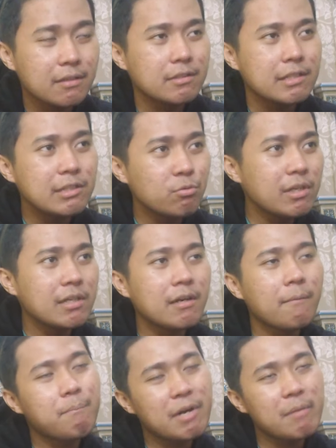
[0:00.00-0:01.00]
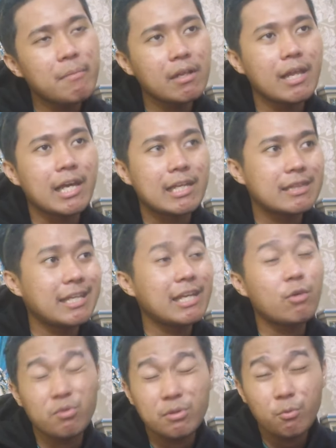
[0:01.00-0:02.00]
This one premiered like
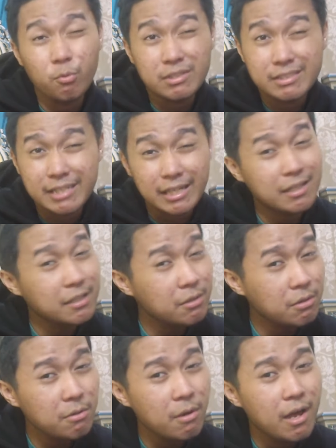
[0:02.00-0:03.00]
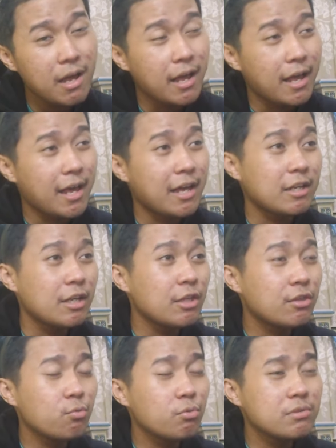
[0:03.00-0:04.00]
10 seconds ago and
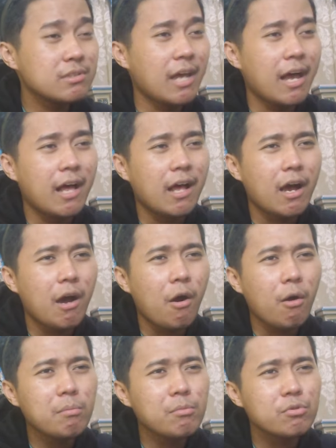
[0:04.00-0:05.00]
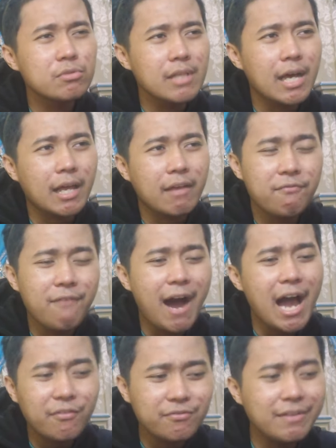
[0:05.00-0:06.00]
it was almost like
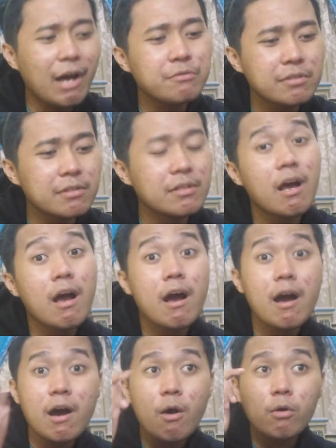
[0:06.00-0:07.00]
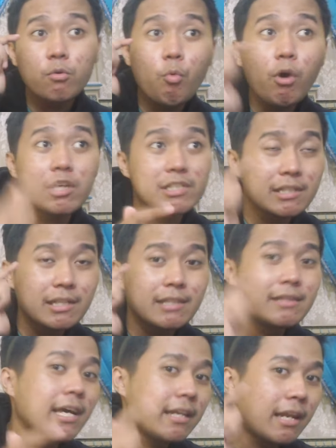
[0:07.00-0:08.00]
5,000 watch
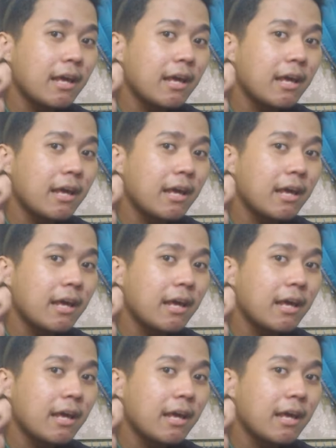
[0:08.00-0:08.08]
that